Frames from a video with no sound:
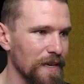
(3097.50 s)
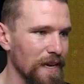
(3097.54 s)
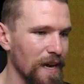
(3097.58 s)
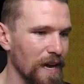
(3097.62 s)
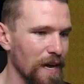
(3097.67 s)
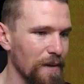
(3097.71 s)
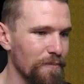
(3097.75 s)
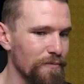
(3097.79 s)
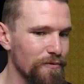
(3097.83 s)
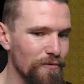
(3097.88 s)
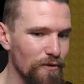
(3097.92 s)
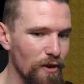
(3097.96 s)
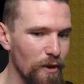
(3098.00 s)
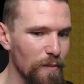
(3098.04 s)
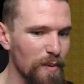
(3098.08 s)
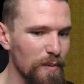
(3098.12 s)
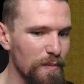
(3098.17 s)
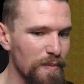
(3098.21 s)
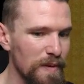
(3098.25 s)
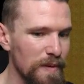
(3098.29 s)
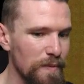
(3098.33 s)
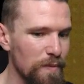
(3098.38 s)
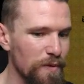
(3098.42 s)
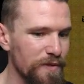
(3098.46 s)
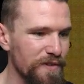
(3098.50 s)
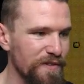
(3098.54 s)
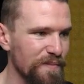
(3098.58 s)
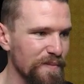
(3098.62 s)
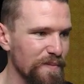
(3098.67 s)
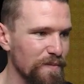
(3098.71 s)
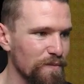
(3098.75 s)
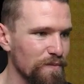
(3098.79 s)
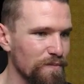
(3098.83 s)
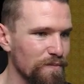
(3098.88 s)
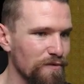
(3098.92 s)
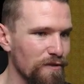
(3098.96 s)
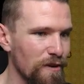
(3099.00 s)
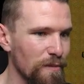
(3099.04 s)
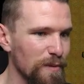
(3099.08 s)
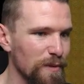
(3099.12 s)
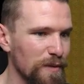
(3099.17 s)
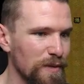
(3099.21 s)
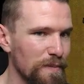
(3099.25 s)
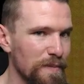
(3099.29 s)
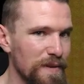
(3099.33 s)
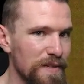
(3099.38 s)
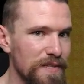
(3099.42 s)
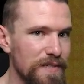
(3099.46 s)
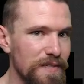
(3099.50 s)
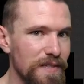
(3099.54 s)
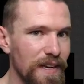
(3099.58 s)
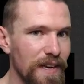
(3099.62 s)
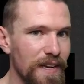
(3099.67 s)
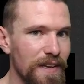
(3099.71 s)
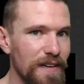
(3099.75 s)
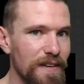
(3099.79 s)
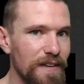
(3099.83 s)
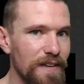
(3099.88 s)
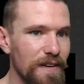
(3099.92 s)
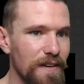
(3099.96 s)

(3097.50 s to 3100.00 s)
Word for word: I probably would have missed that.